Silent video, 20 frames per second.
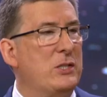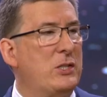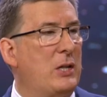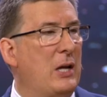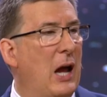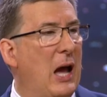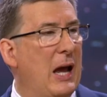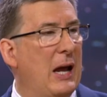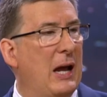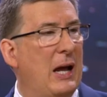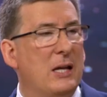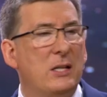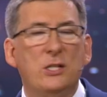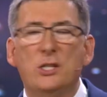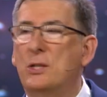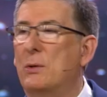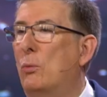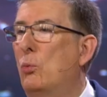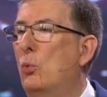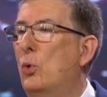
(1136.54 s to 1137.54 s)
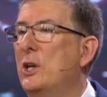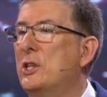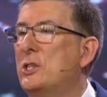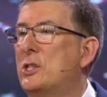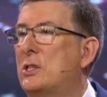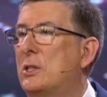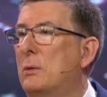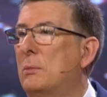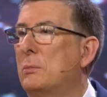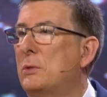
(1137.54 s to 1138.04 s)
this guy has some
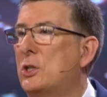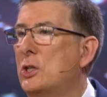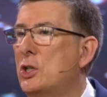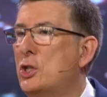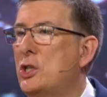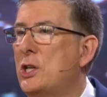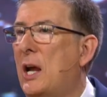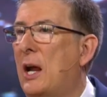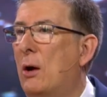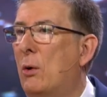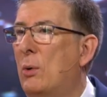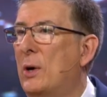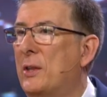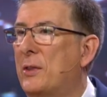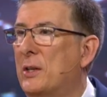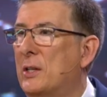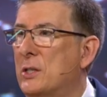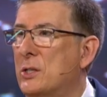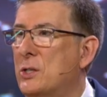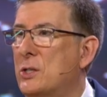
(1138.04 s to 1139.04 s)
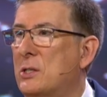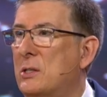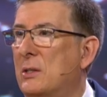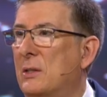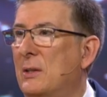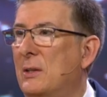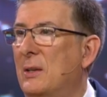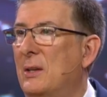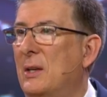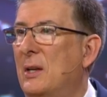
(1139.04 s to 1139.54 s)
wisdom to share with us.
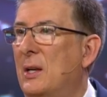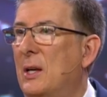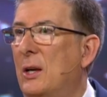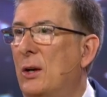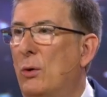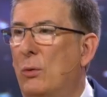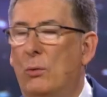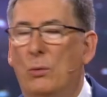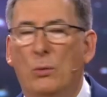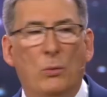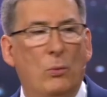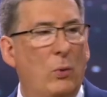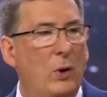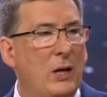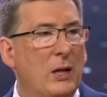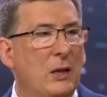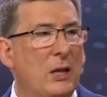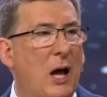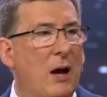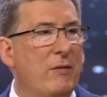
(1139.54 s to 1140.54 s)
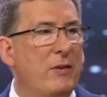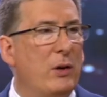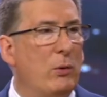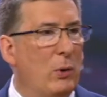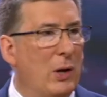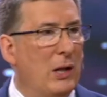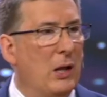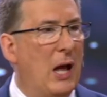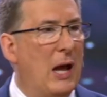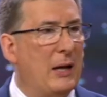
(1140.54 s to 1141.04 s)
We love it.
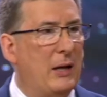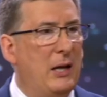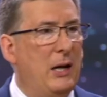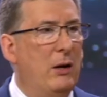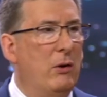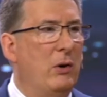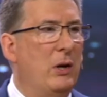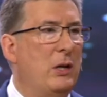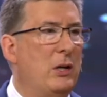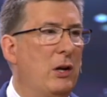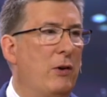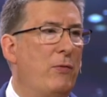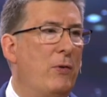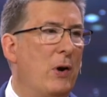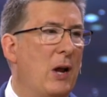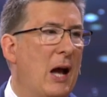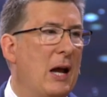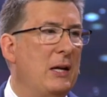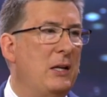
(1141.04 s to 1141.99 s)
We like hearing different